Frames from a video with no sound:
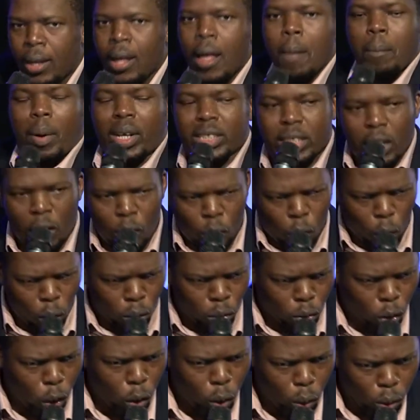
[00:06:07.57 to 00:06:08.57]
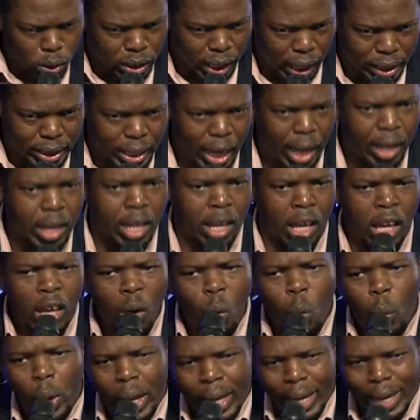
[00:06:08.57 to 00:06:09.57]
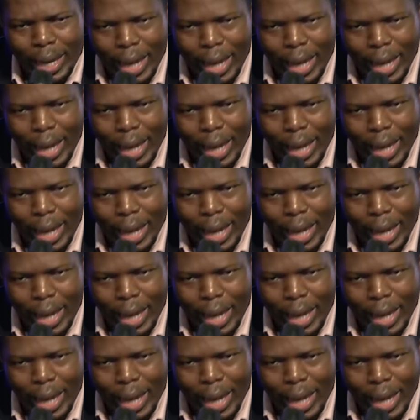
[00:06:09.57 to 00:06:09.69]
but angicontrol o Satan. Iwili